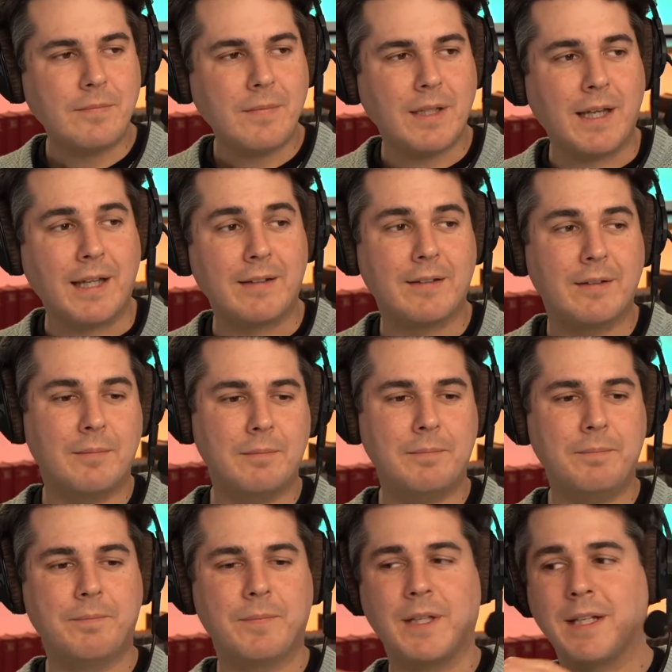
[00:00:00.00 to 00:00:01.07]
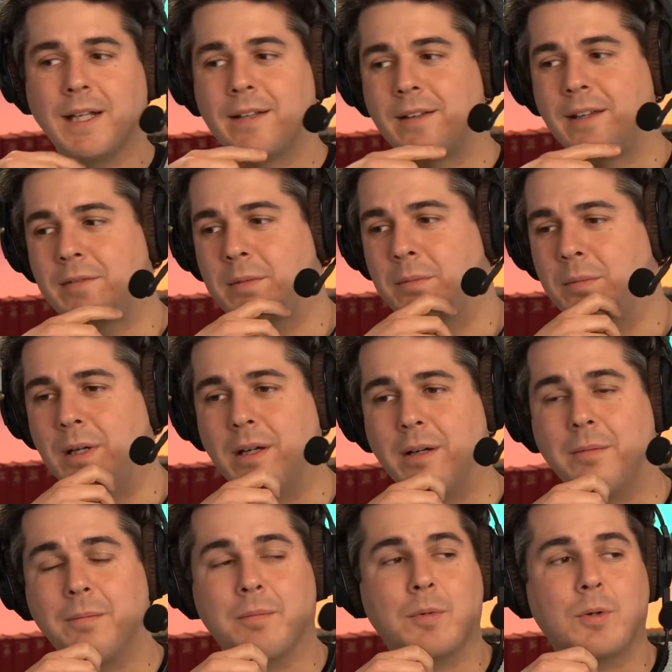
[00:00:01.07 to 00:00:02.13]
And it gets even
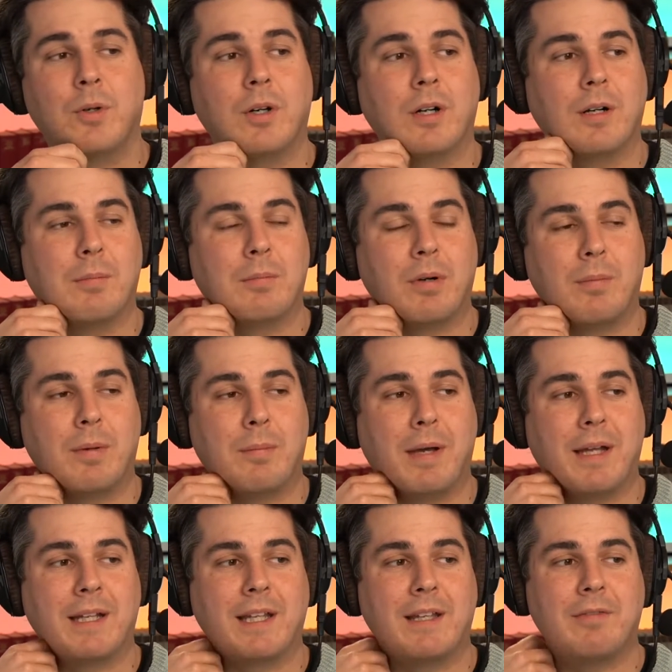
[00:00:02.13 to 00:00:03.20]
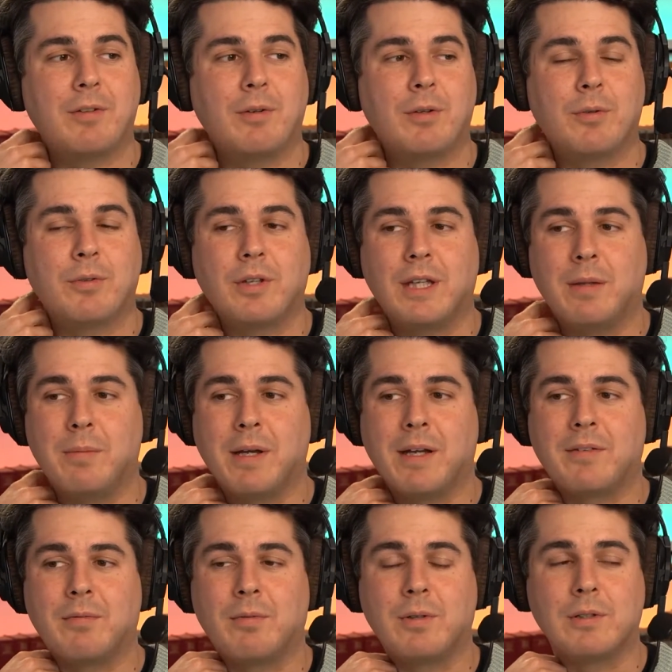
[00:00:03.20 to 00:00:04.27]
more problematic if you're using
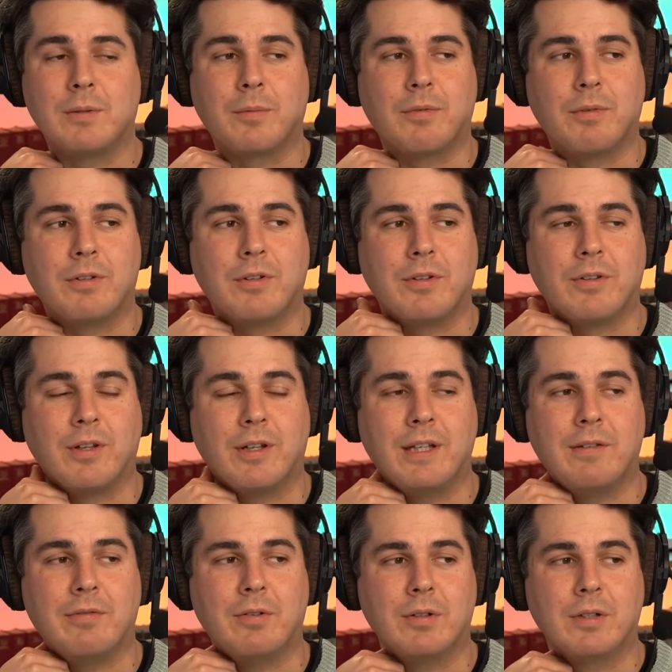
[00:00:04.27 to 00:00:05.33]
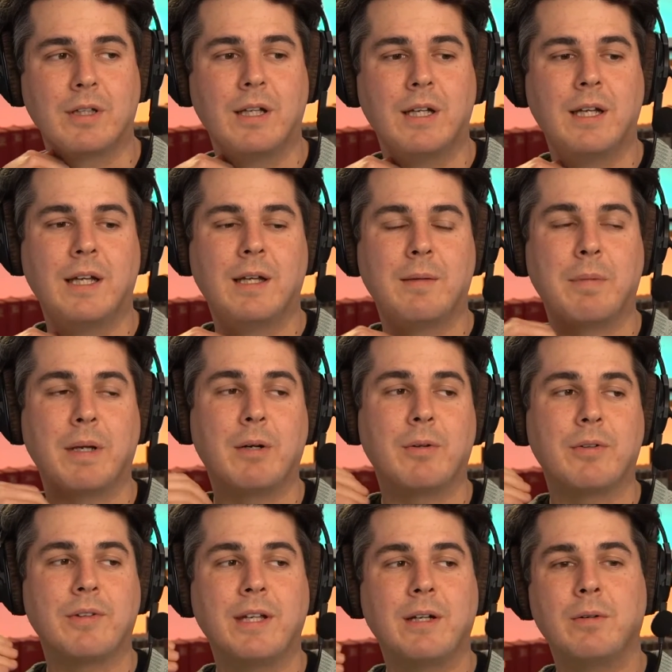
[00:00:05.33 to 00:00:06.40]
EBS volumes, which is the default,
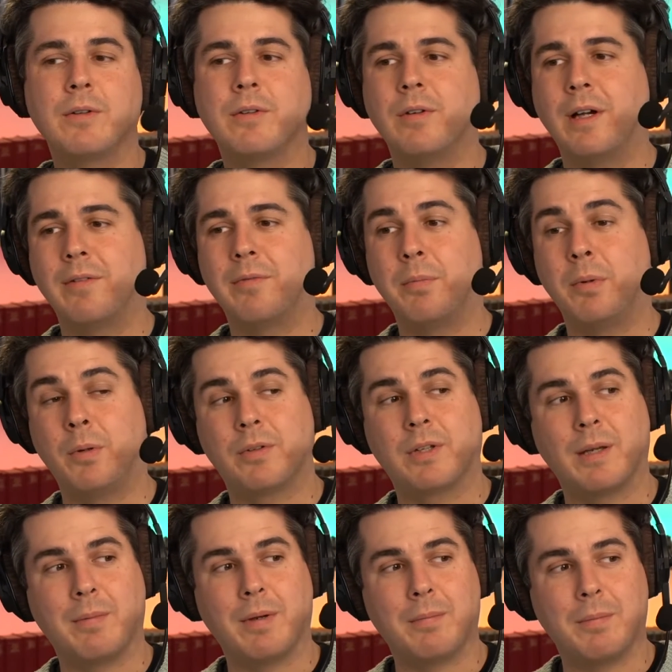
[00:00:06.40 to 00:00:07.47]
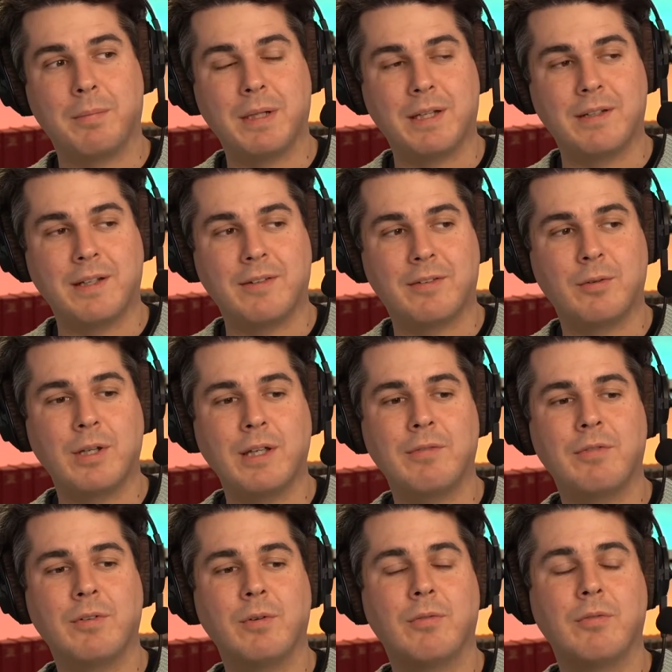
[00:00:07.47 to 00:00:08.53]
because they also have burst capabilities. So
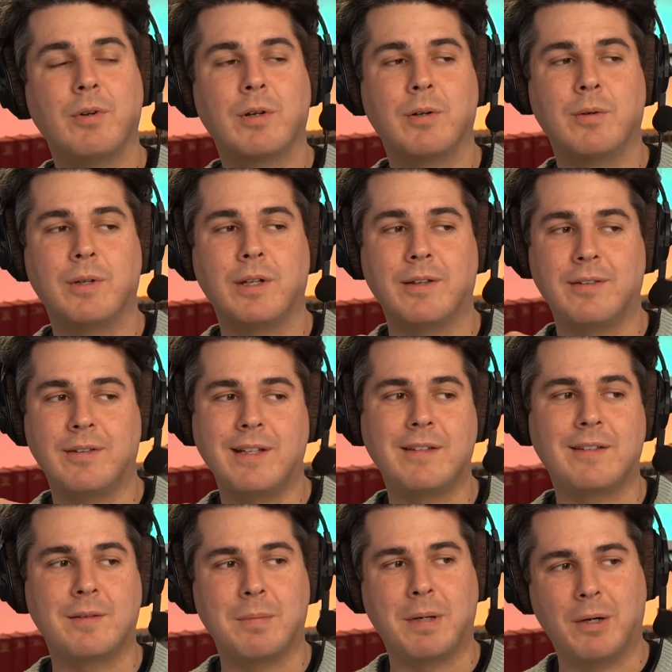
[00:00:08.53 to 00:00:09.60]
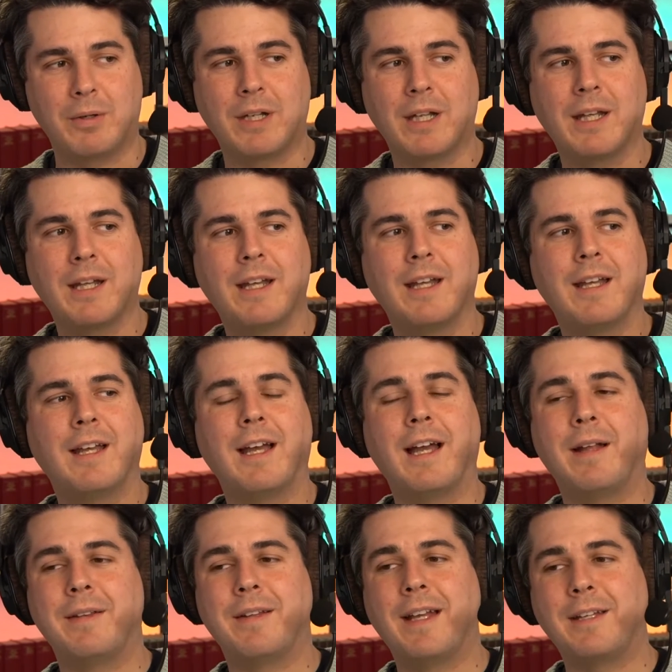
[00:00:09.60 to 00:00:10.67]
if your workload is disk bound,
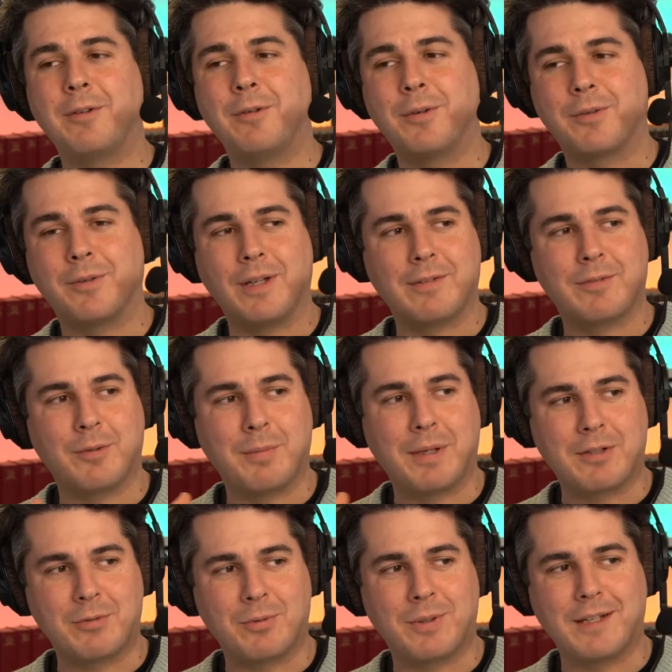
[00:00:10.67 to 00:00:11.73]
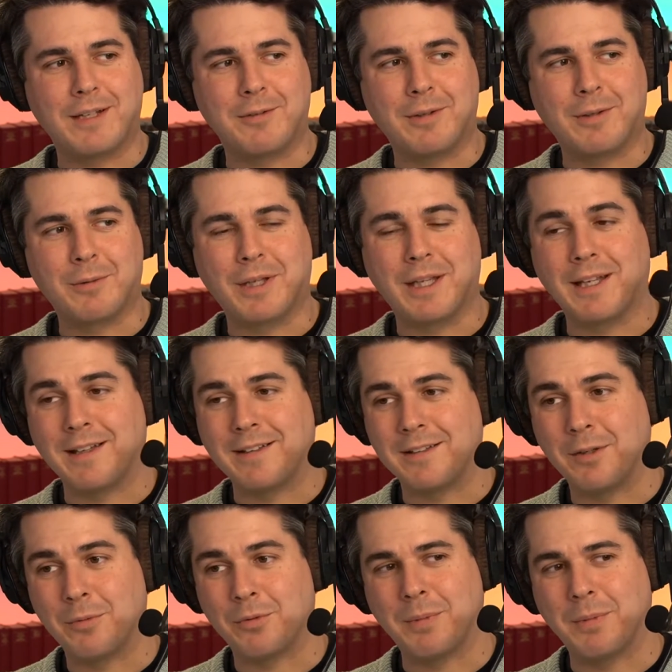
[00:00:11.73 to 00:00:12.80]
and then you also have to make sure that you're looking at
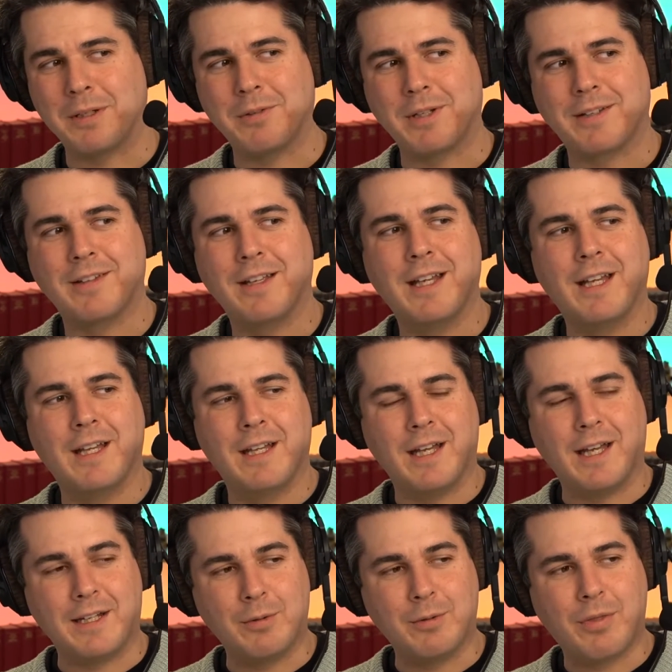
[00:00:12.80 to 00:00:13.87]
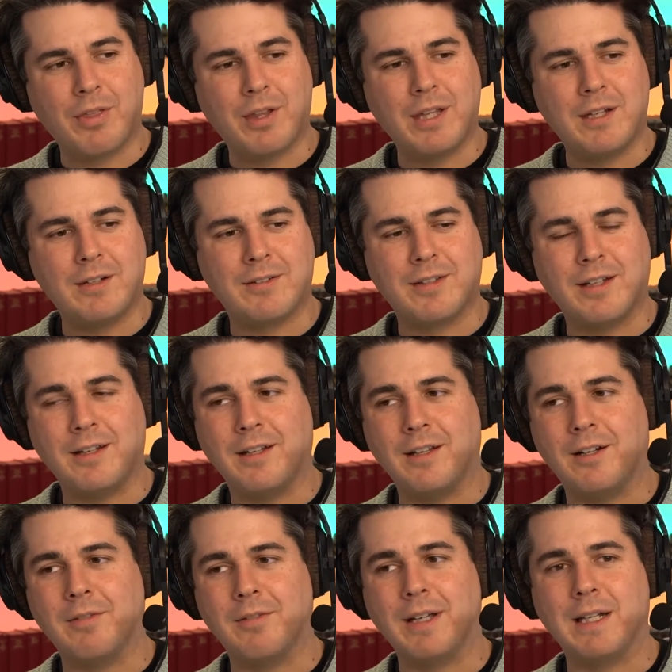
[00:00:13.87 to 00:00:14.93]
those metrics. And the good thing here is that they
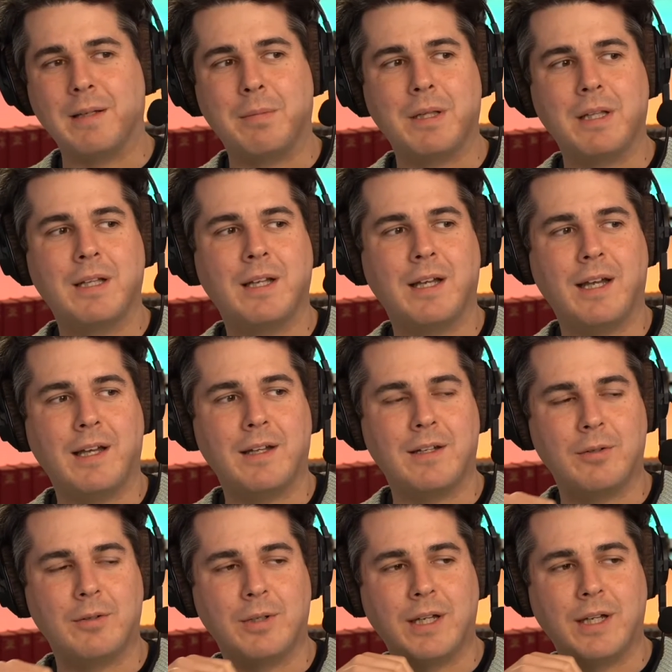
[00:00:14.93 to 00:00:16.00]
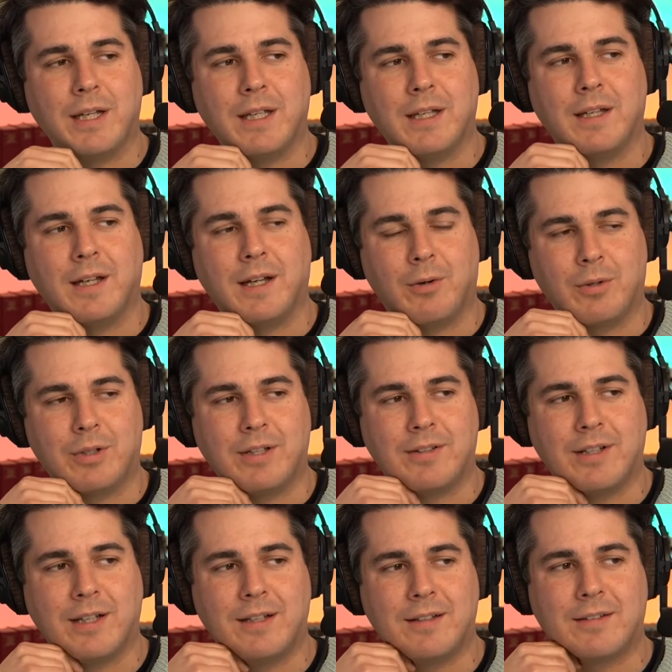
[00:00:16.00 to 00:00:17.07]
are available today or these
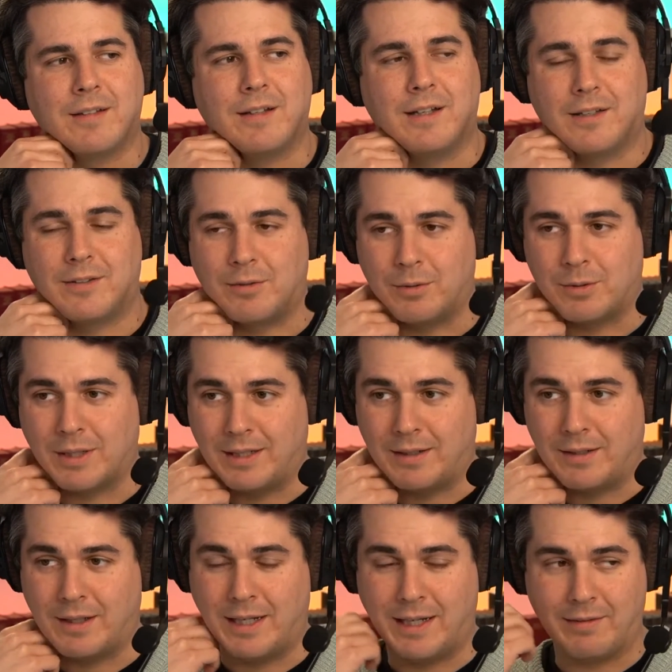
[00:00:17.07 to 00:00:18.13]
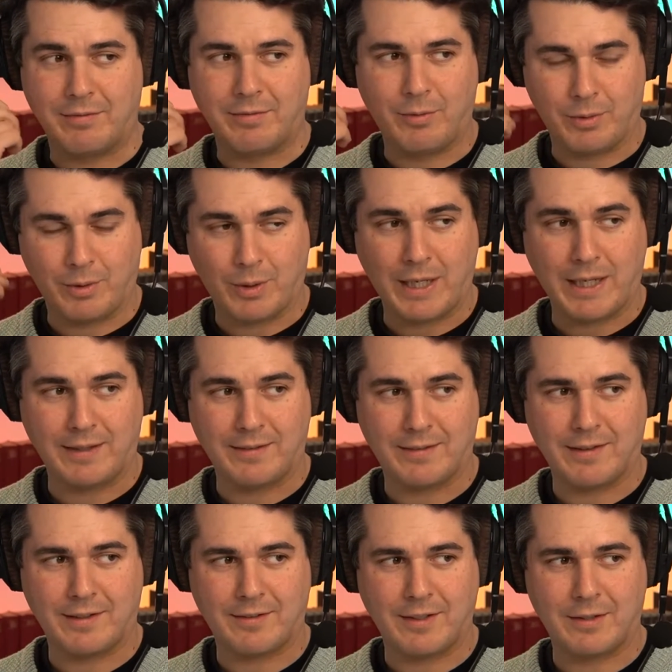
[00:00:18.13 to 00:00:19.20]
days, so you can have or you get
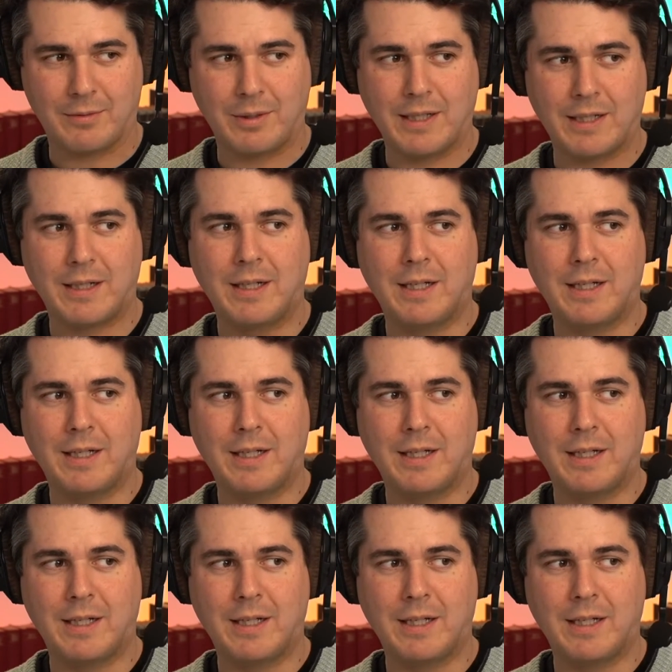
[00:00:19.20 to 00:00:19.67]
insights into that.